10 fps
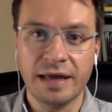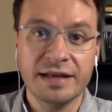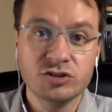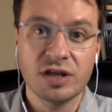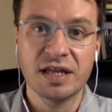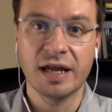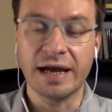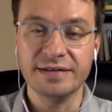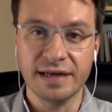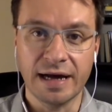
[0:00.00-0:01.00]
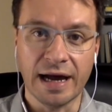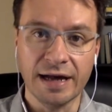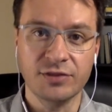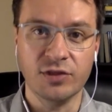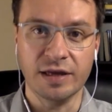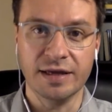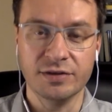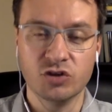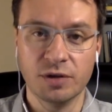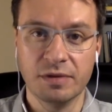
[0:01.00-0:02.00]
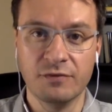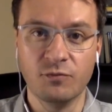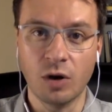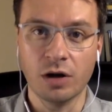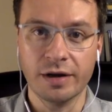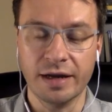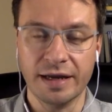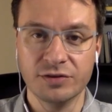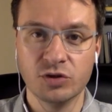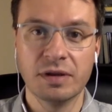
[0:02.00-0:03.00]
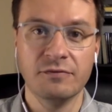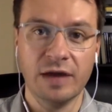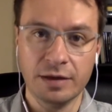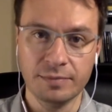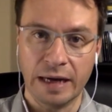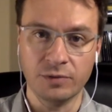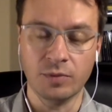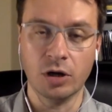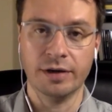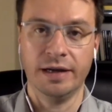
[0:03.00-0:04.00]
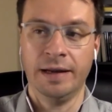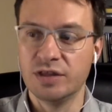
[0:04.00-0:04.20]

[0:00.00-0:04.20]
an interesting idea I think in terms of marketing, in terms of inbound marketing.